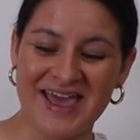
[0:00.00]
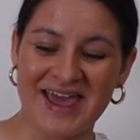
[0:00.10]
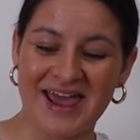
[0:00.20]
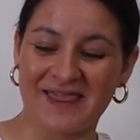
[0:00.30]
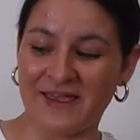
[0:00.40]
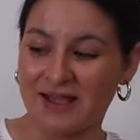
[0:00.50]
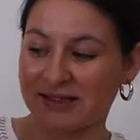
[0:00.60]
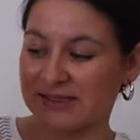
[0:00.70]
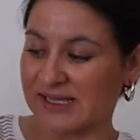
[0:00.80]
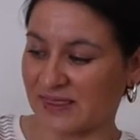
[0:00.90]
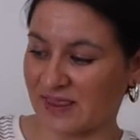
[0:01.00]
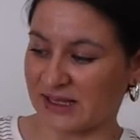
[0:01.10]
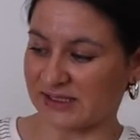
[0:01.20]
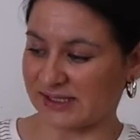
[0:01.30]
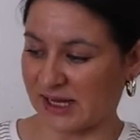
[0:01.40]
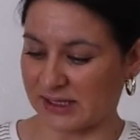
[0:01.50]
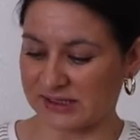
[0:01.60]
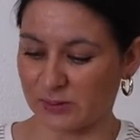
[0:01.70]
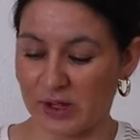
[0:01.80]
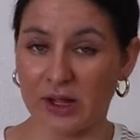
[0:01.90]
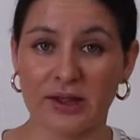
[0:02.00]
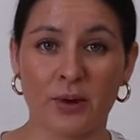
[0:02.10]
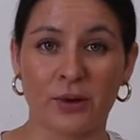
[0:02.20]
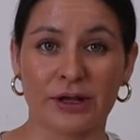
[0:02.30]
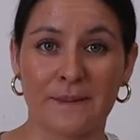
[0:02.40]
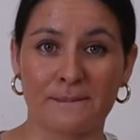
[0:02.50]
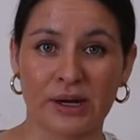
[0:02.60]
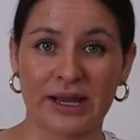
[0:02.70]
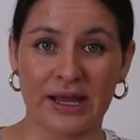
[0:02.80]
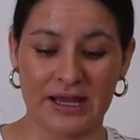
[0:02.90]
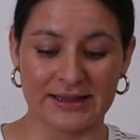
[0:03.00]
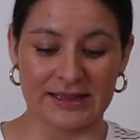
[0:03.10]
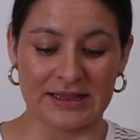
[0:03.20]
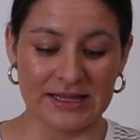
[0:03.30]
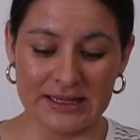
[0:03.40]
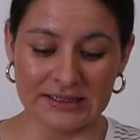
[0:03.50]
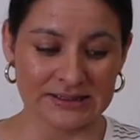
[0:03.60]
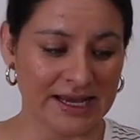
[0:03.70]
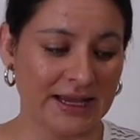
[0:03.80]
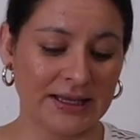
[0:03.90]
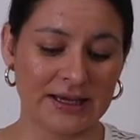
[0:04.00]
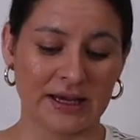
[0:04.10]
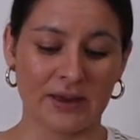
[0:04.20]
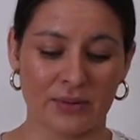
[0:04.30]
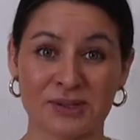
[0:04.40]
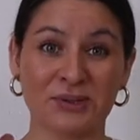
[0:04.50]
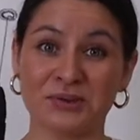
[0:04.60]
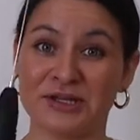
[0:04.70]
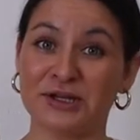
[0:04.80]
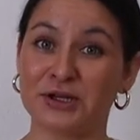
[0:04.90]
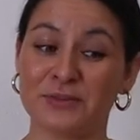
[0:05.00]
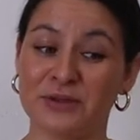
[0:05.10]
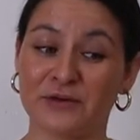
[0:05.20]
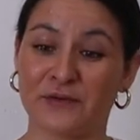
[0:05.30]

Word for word: And then set that aside as well. And we're gonna bring in the little tiny cup, but you need a good milk